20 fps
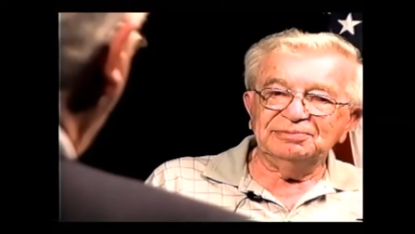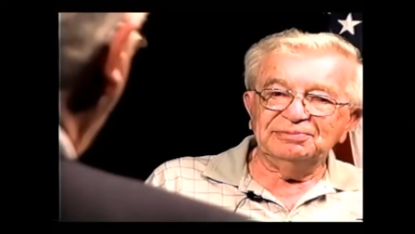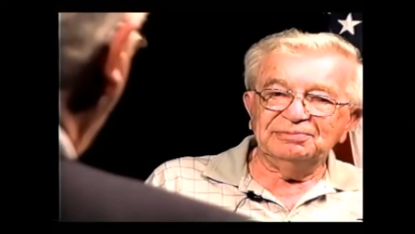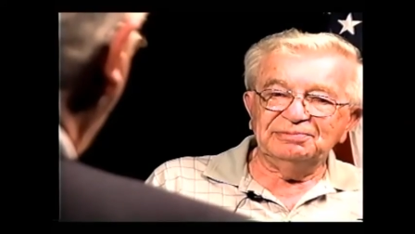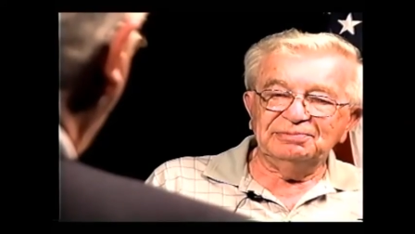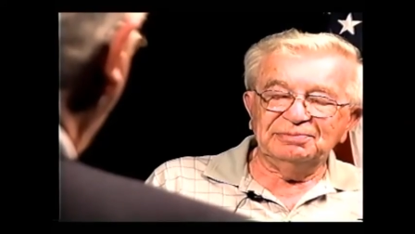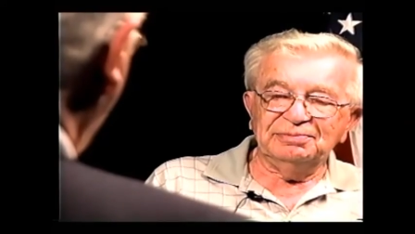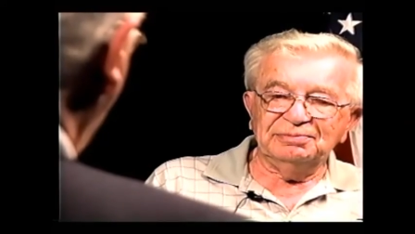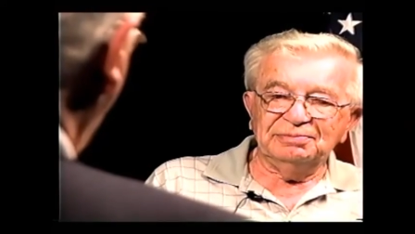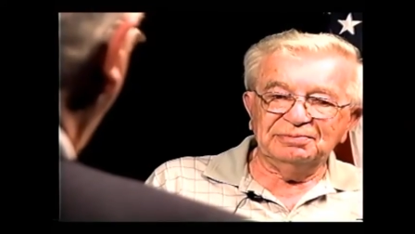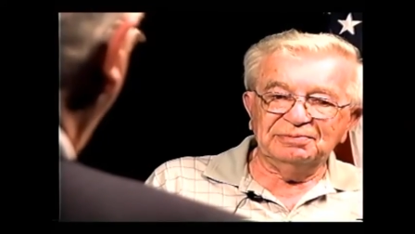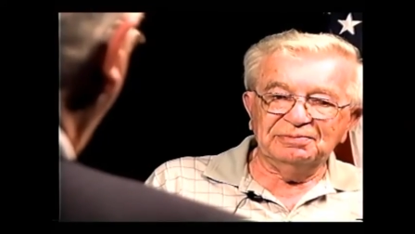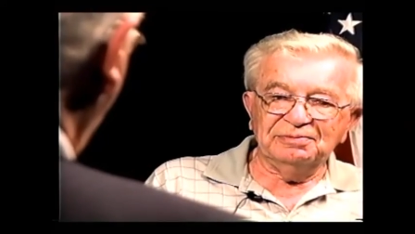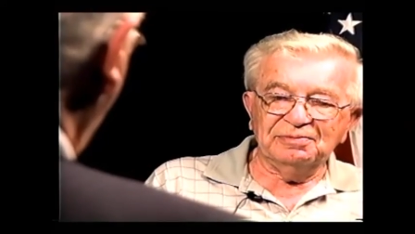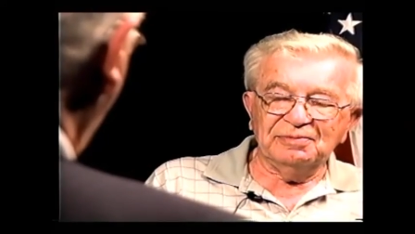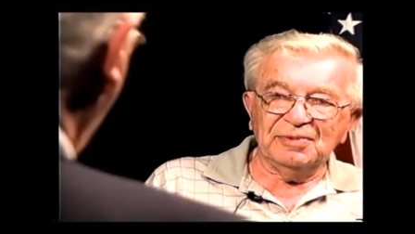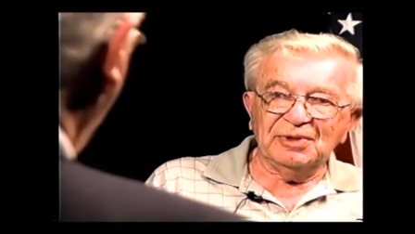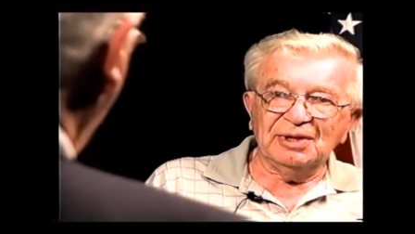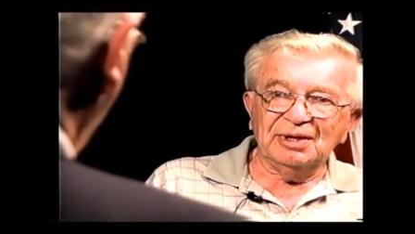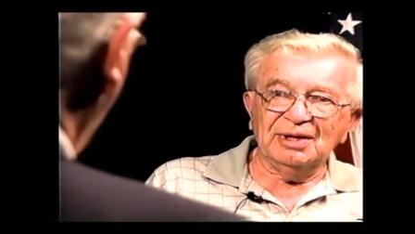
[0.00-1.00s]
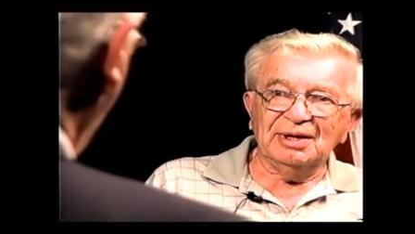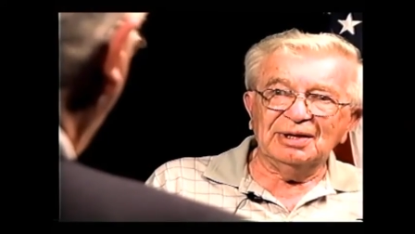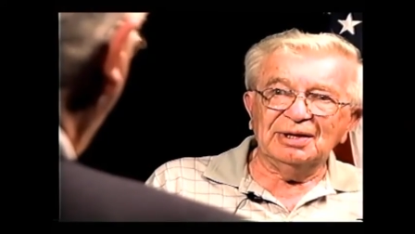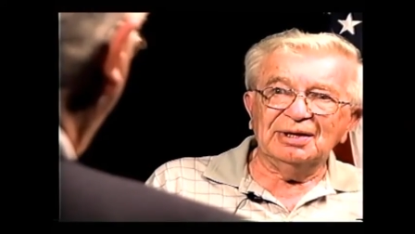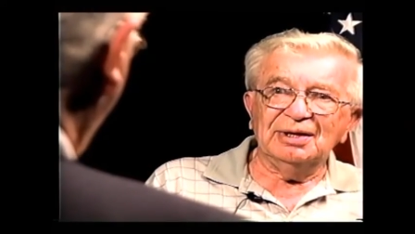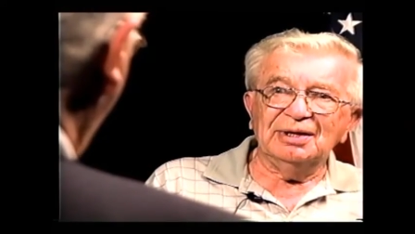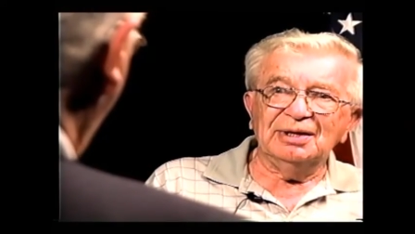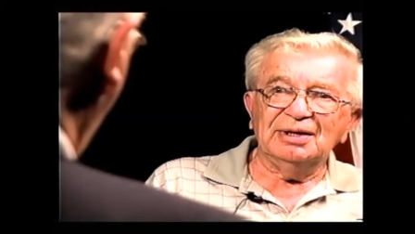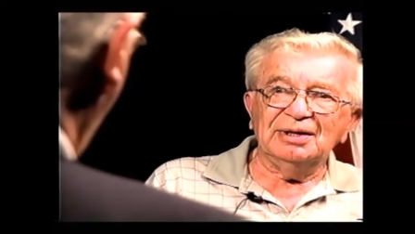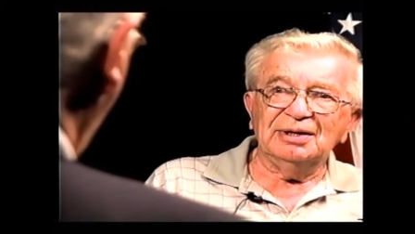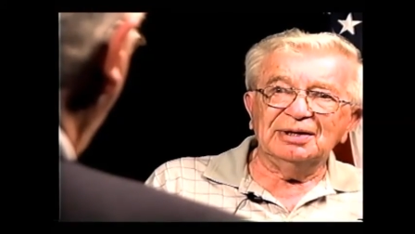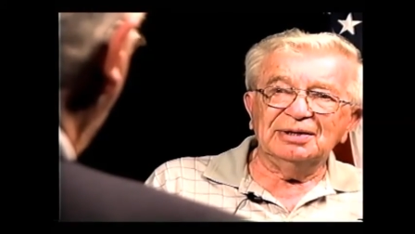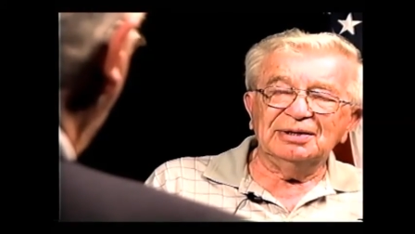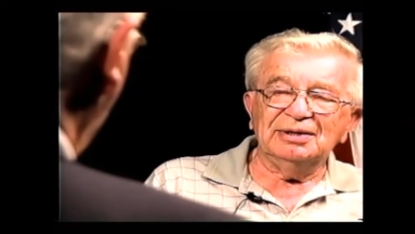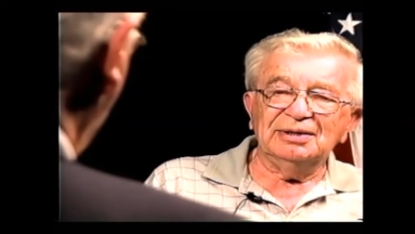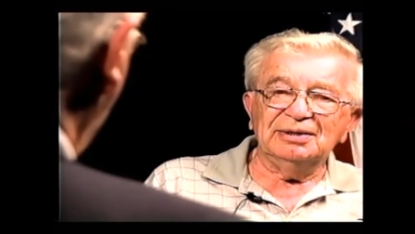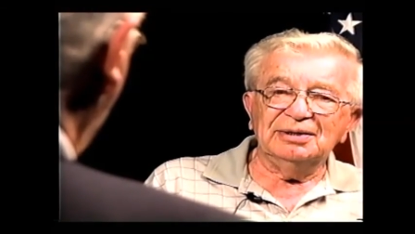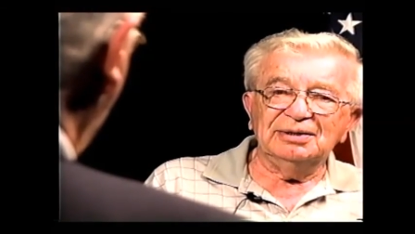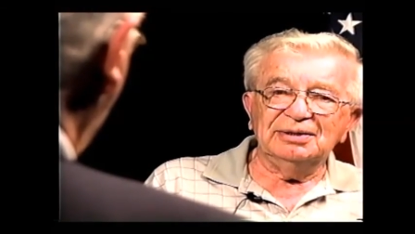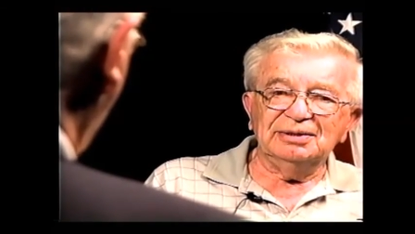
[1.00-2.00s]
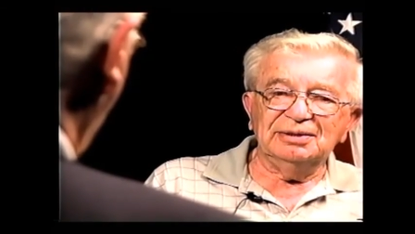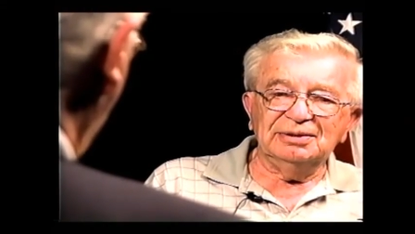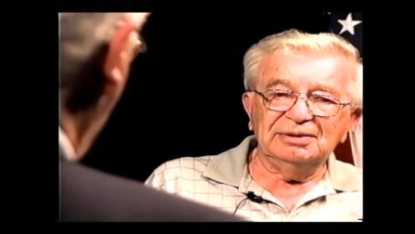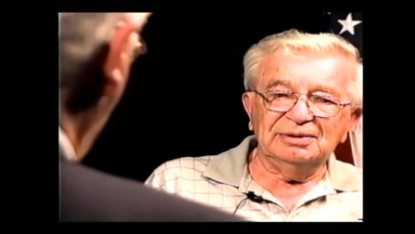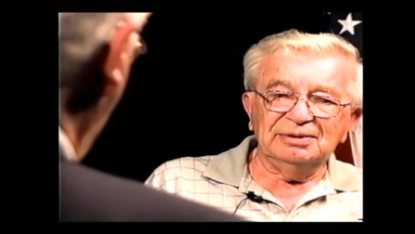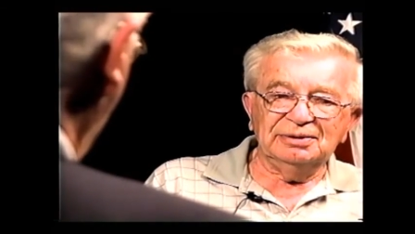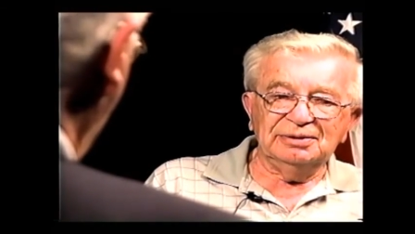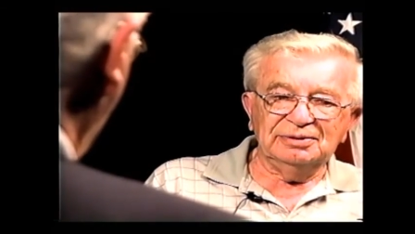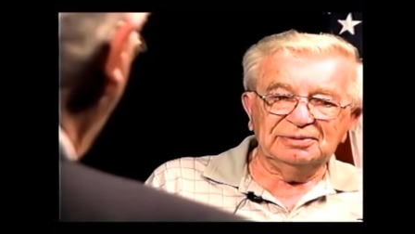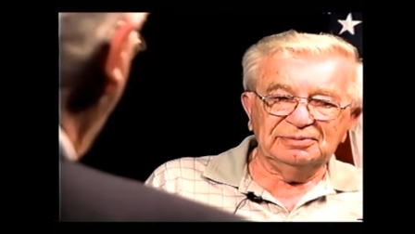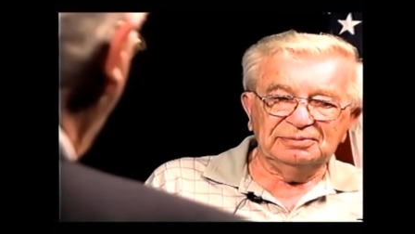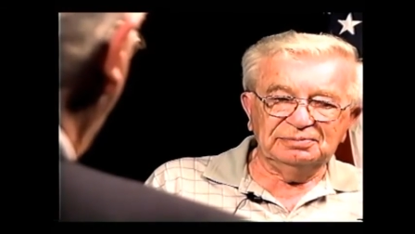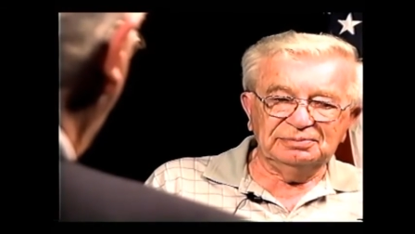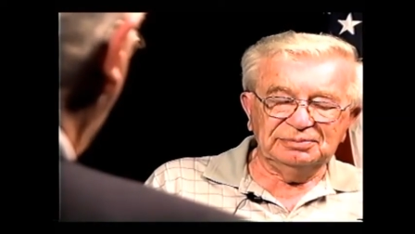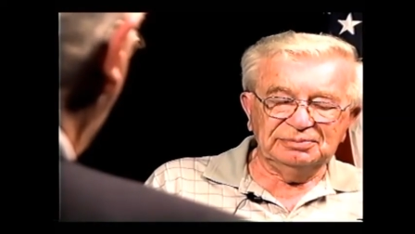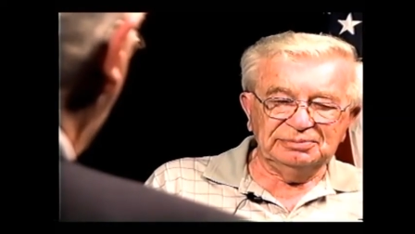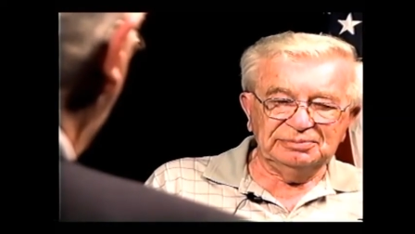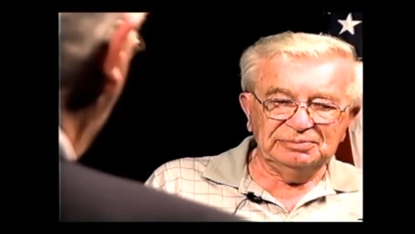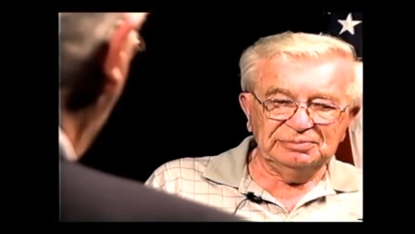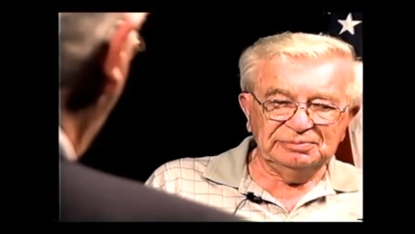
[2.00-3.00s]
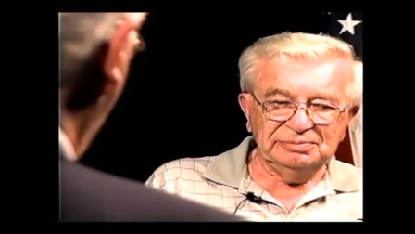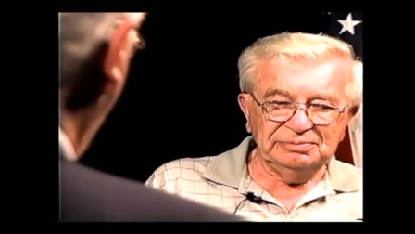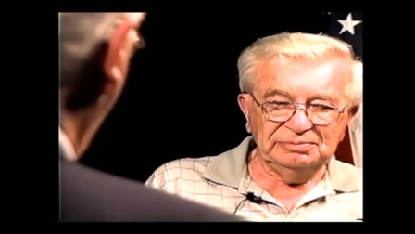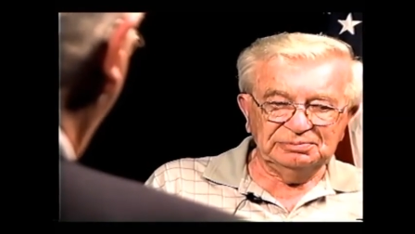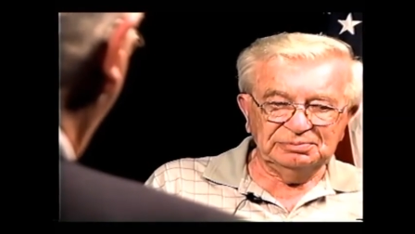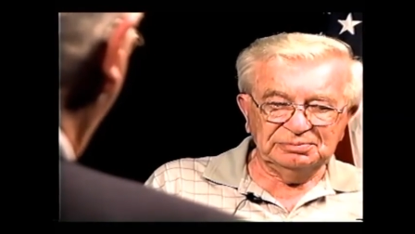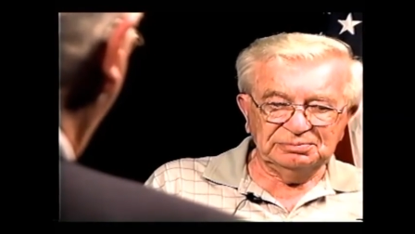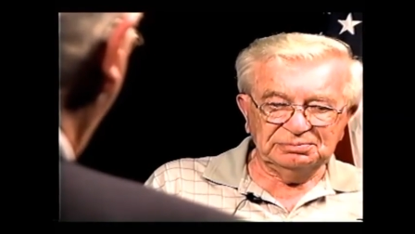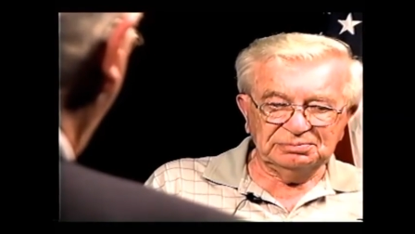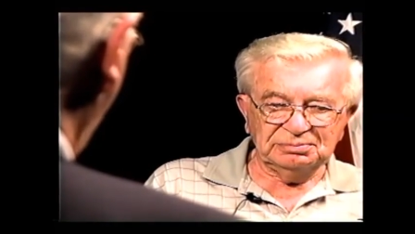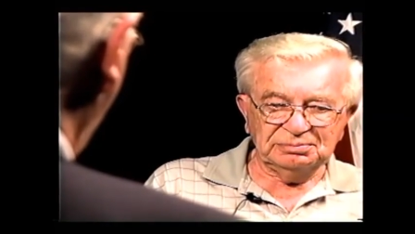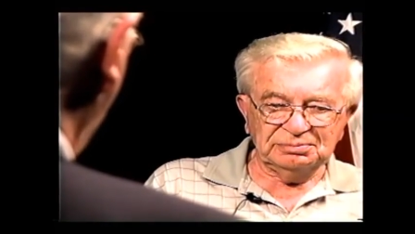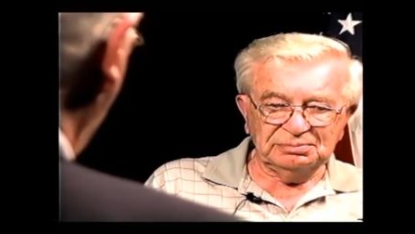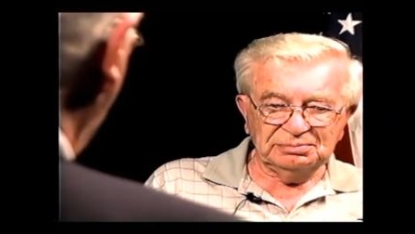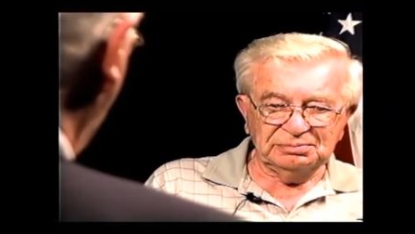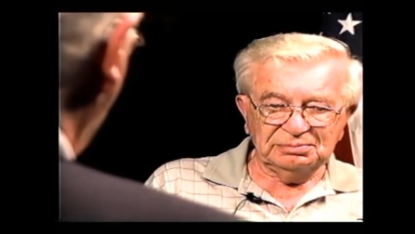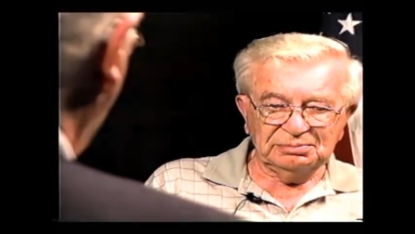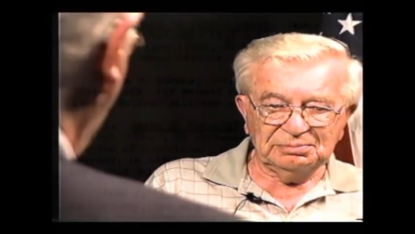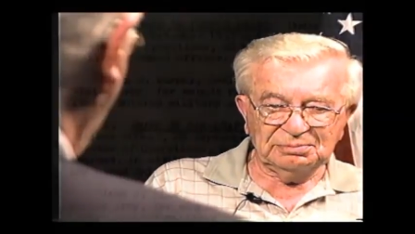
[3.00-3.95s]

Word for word: Well, John, we are truly proud that you stepped forward, and